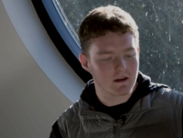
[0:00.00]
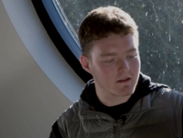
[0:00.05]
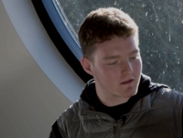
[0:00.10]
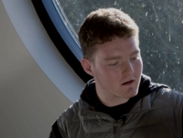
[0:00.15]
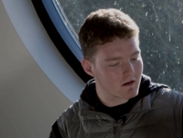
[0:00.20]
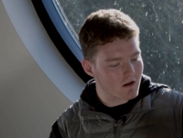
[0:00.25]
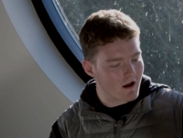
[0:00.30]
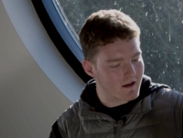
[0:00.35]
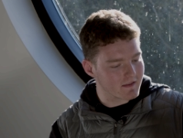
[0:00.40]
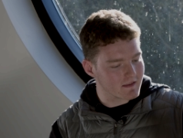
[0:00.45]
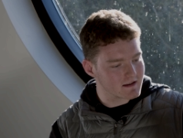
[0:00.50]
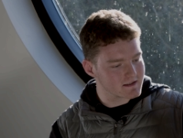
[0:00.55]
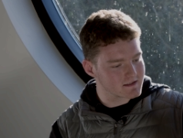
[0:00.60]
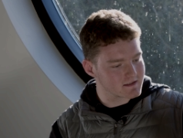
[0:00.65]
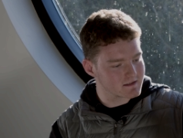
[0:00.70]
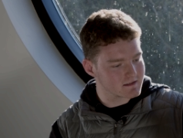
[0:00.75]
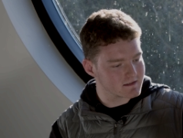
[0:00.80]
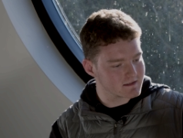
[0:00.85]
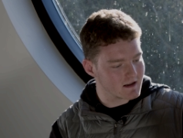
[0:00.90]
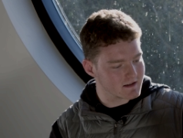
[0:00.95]
it in the light, there's
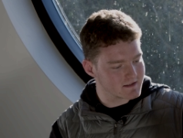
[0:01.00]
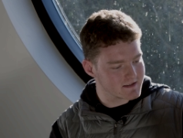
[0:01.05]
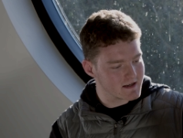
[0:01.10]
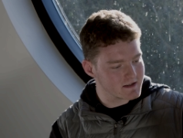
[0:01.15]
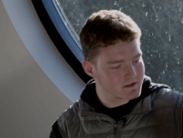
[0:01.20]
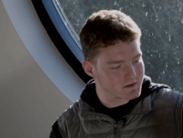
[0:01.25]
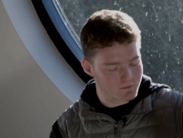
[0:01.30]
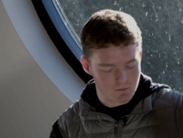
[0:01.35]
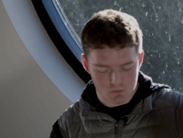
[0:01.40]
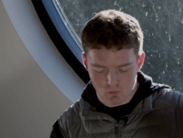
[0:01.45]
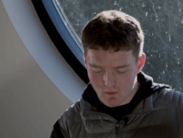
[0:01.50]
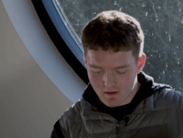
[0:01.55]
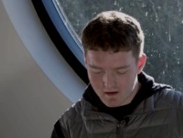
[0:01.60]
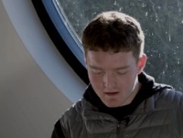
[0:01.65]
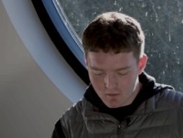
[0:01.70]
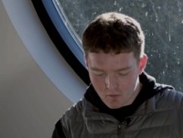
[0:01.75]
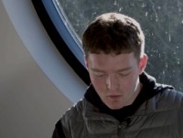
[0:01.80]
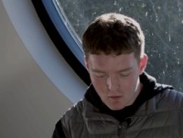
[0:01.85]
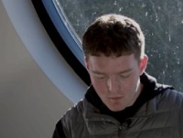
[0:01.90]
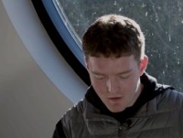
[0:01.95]
a tint of green
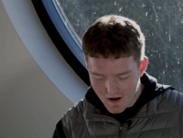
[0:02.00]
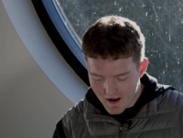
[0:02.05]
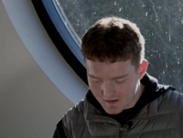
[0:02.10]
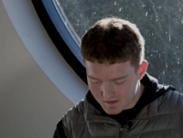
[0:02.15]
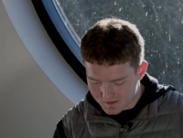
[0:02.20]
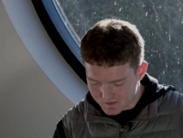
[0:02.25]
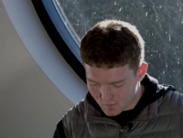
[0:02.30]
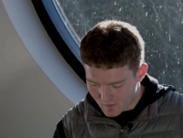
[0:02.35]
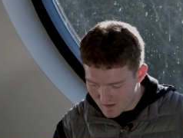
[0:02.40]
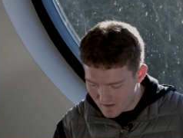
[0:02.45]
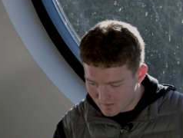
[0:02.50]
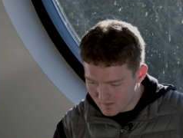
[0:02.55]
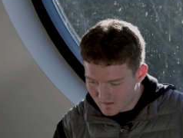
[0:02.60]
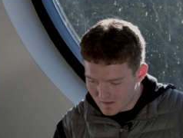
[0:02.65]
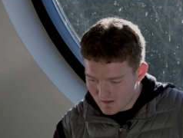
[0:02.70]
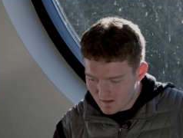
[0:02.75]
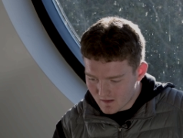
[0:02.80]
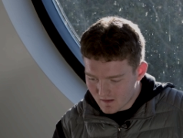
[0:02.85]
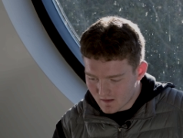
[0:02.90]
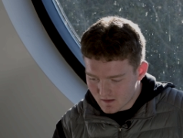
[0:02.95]
on the back as well.
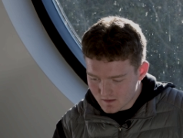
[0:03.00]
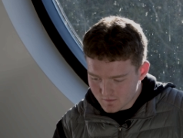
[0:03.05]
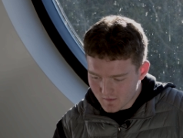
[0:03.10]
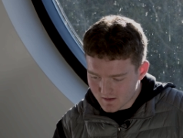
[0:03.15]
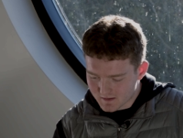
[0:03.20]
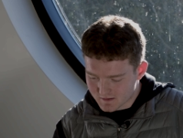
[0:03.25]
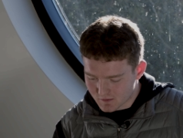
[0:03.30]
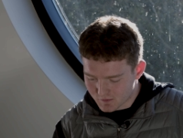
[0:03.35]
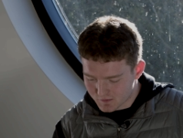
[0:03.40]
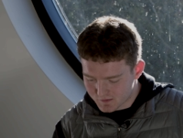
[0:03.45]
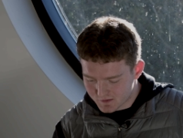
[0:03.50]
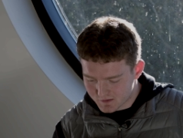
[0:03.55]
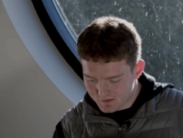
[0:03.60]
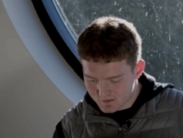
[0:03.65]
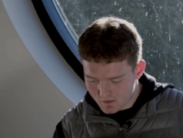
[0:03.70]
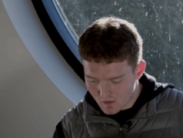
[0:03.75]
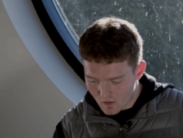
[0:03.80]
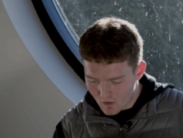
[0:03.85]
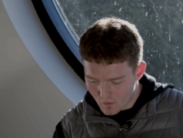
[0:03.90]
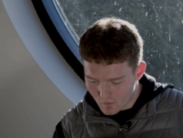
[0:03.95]
Makes it look
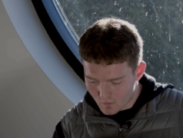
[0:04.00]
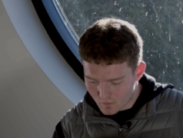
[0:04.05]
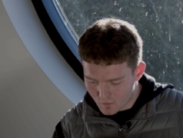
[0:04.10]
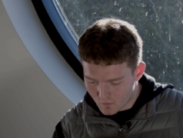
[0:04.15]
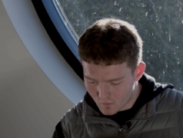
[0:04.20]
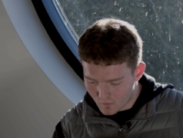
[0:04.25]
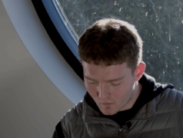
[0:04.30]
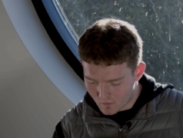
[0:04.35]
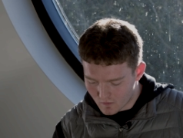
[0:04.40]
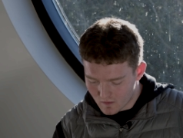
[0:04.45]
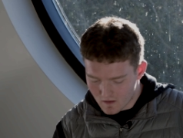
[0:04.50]
so cool.